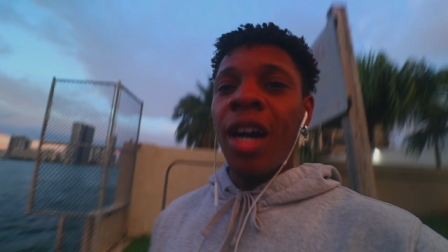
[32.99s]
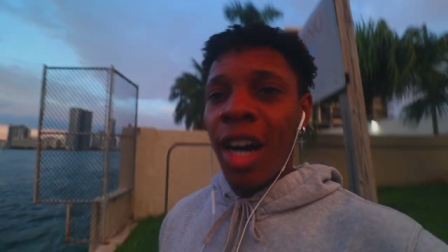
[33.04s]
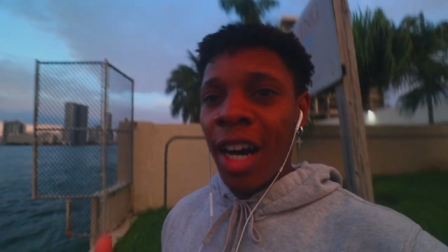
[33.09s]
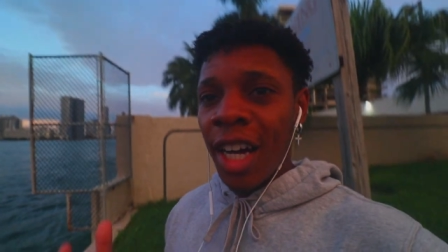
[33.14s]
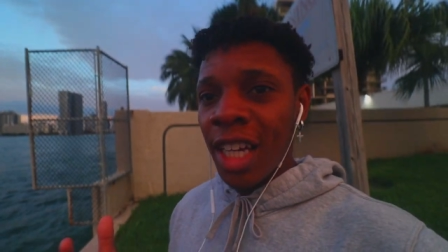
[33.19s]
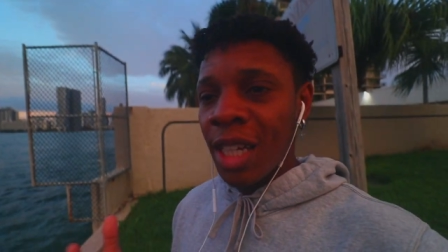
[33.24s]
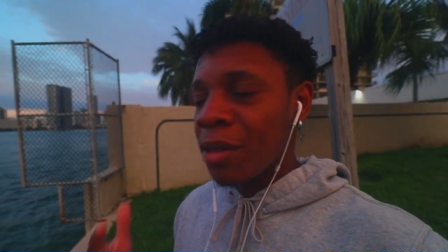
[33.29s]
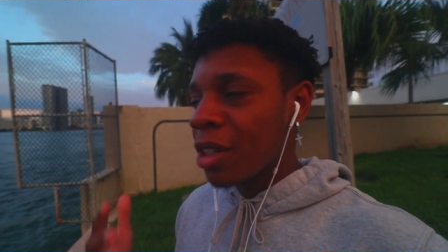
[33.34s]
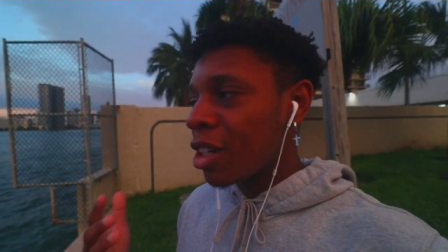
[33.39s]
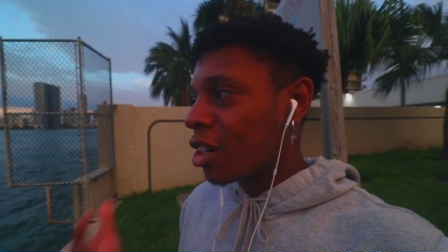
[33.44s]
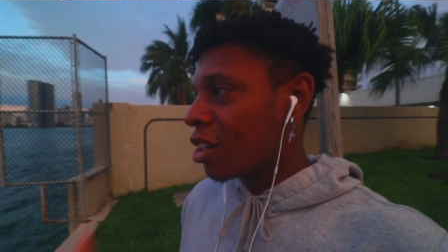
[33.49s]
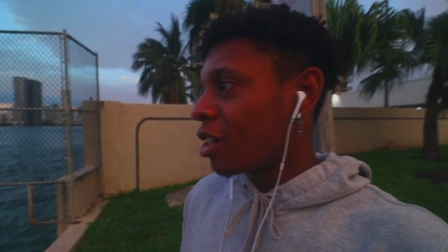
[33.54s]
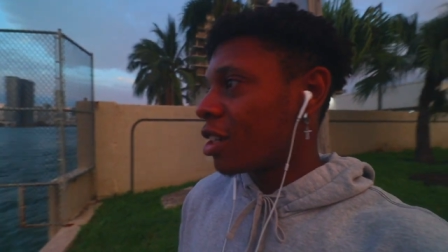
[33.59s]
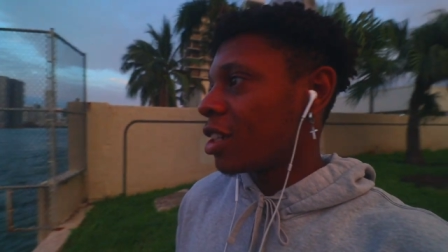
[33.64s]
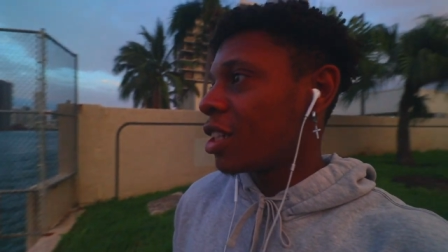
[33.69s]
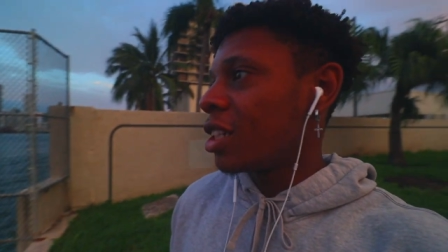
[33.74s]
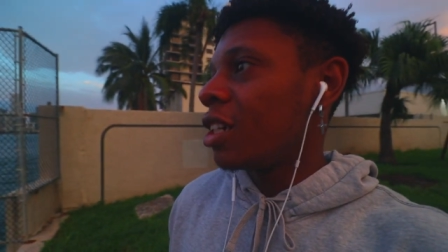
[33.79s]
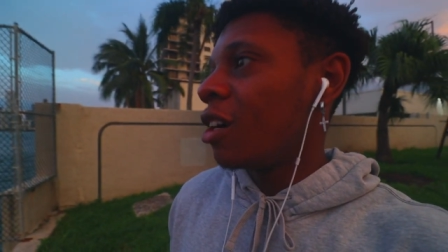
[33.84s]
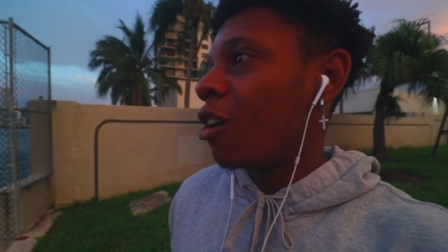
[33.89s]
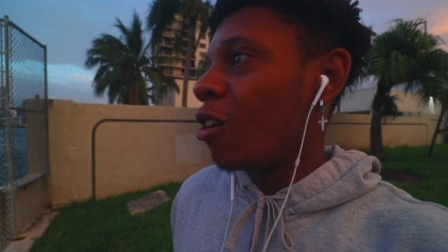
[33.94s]
I am
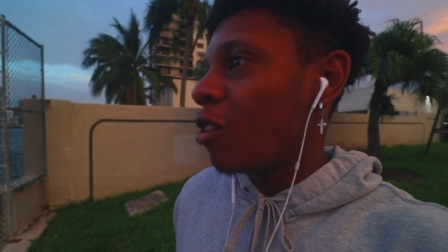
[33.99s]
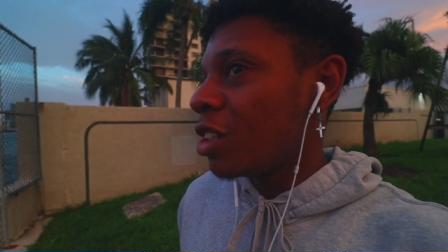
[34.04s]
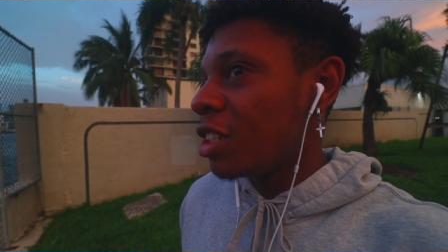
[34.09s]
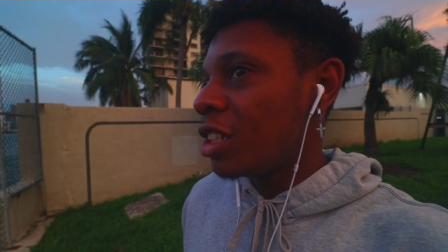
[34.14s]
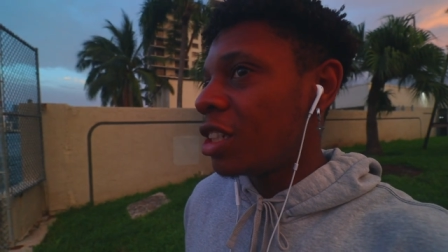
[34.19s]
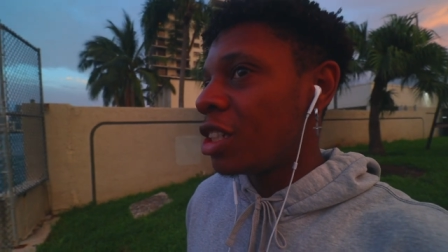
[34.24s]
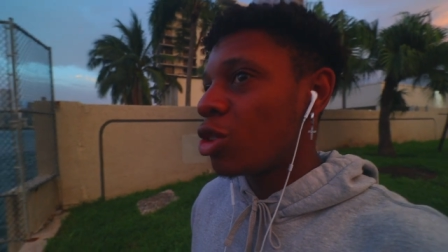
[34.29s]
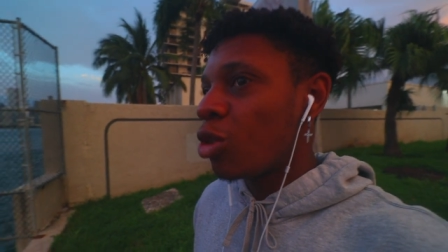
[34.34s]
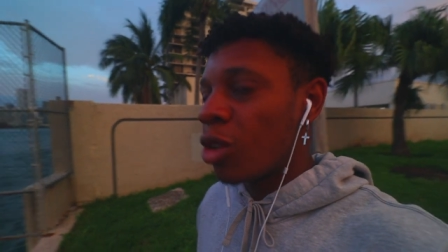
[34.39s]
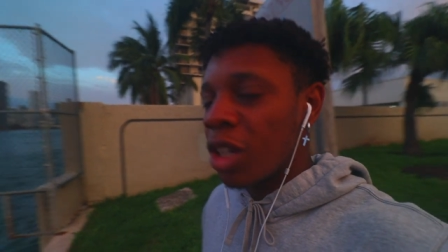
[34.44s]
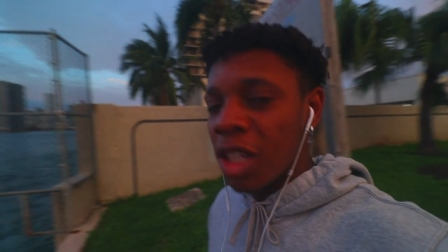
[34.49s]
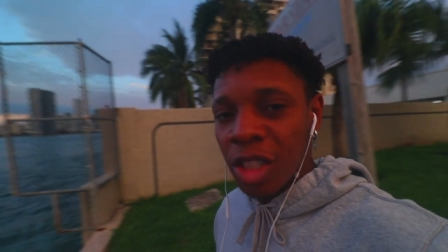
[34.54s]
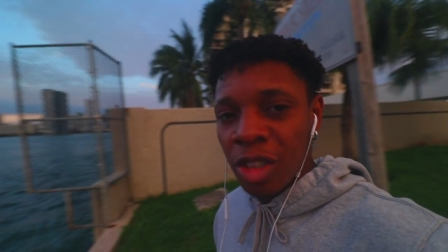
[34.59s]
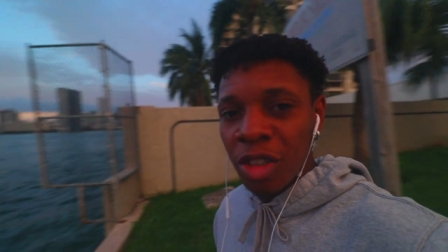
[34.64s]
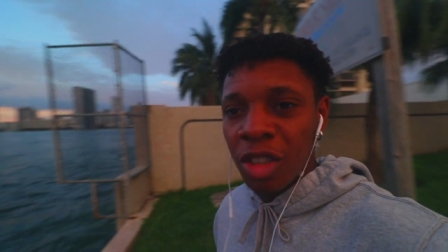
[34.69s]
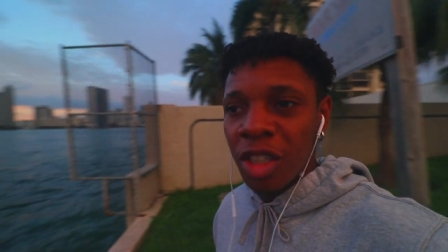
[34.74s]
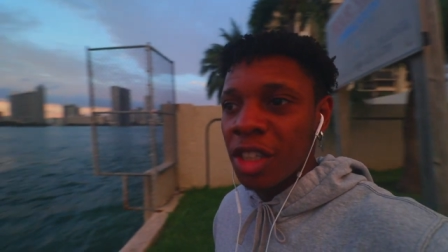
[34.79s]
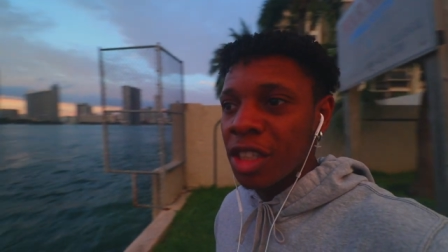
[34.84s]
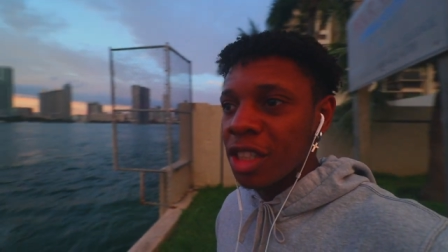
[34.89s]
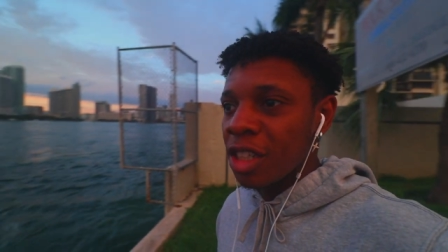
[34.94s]
currently only
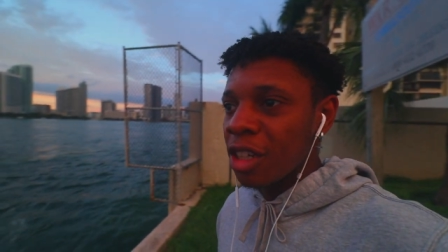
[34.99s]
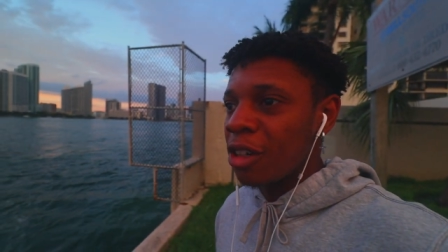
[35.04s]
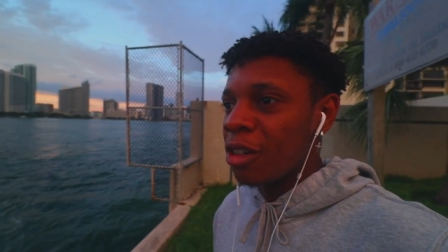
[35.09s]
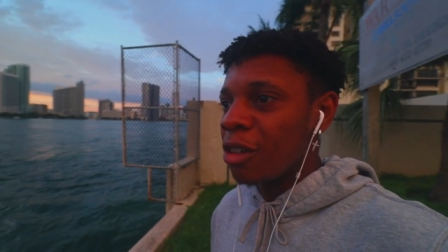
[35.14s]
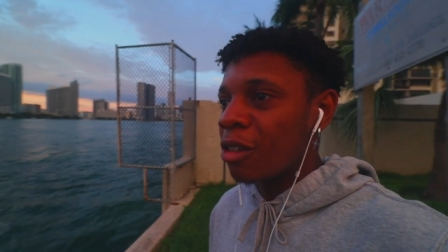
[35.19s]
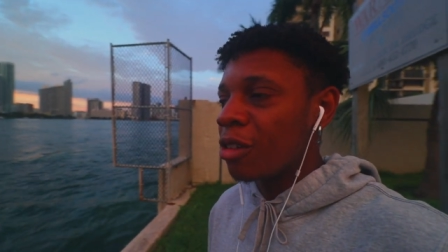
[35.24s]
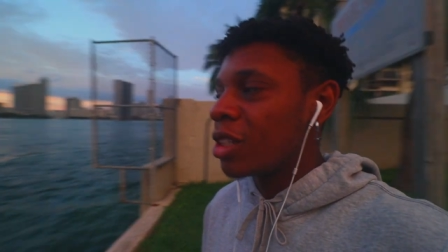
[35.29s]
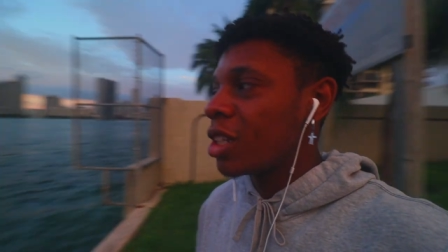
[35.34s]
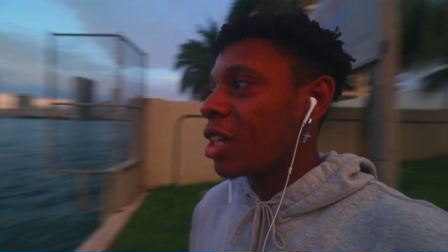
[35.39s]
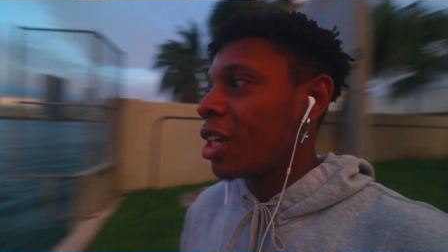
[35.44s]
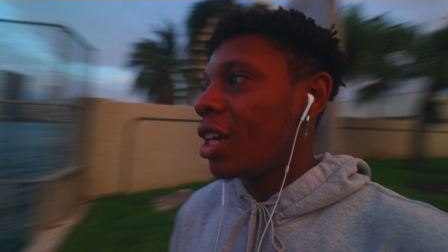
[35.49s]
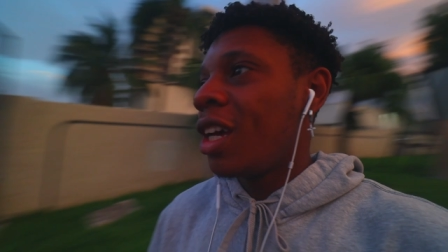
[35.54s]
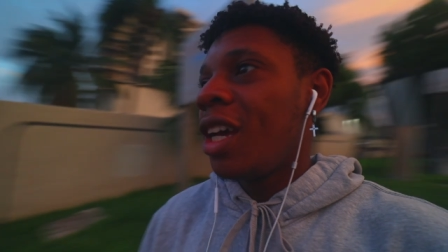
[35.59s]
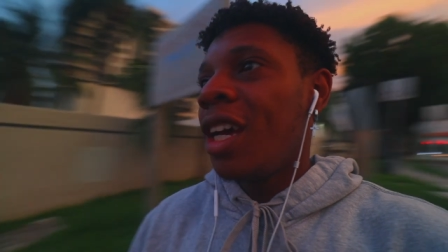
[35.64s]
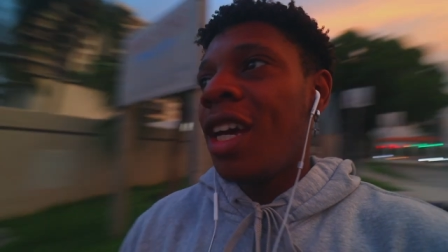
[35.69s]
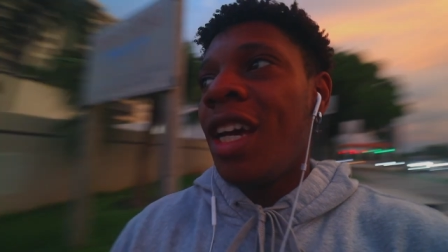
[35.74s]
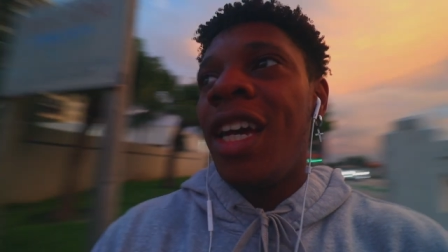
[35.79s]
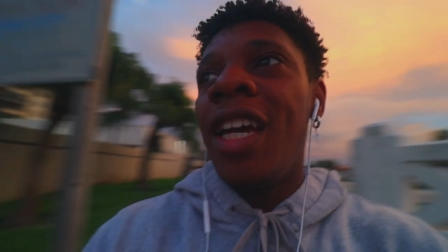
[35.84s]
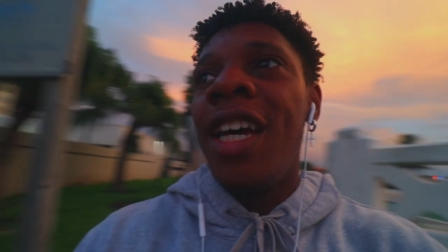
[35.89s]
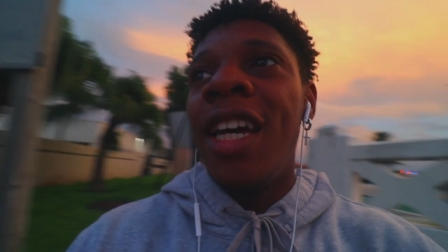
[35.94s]
22 years old
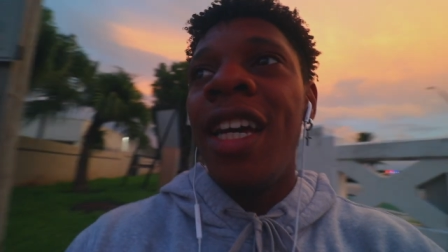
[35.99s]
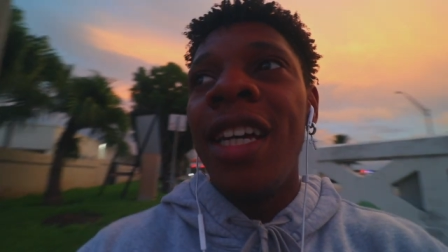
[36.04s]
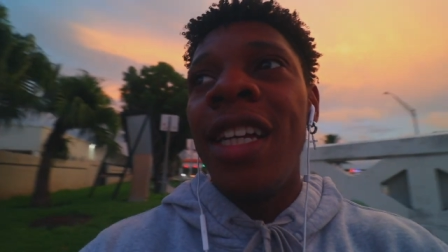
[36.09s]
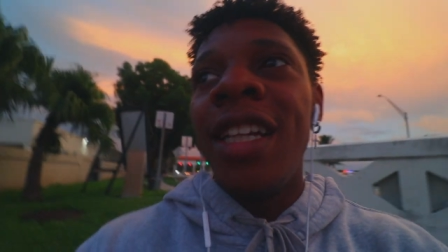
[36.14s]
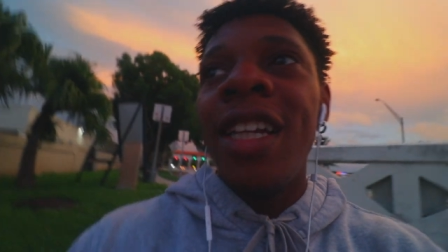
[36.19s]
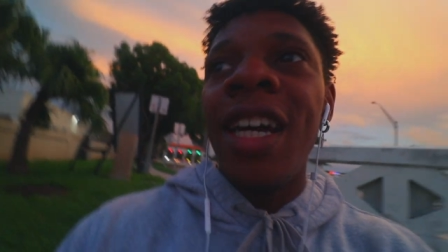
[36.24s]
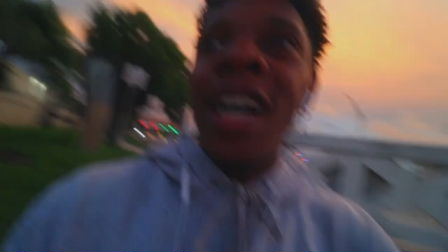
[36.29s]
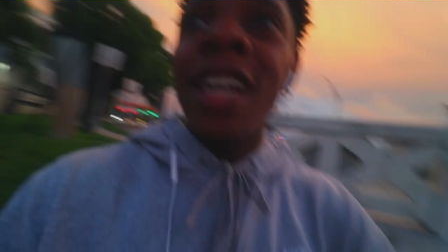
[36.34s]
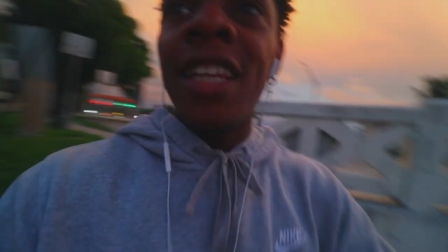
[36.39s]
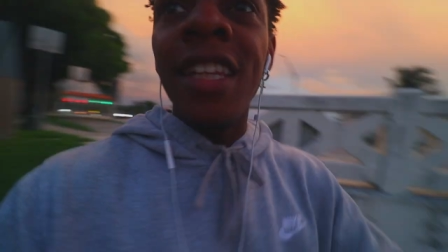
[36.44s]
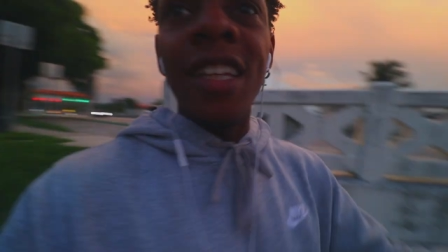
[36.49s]
and I